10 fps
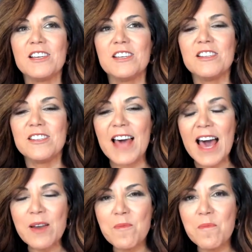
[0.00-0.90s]

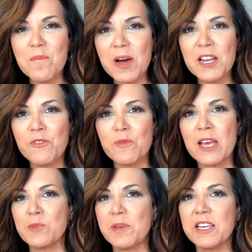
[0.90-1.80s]
that money from
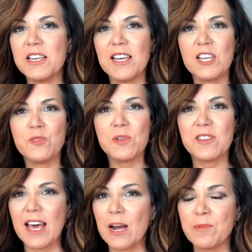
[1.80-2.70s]
that speaking engagement,
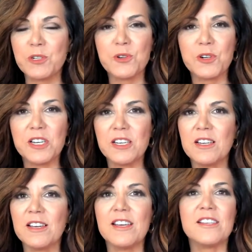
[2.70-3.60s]
that opportunity
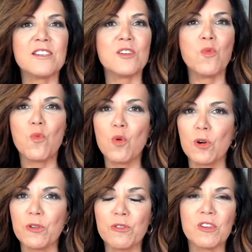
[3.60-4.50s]
isn't
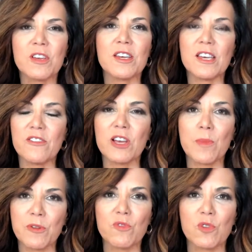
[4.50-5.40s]
worth giving
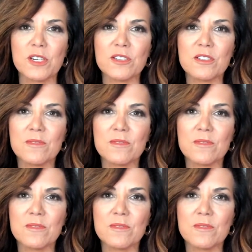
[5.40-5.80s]
up your voice.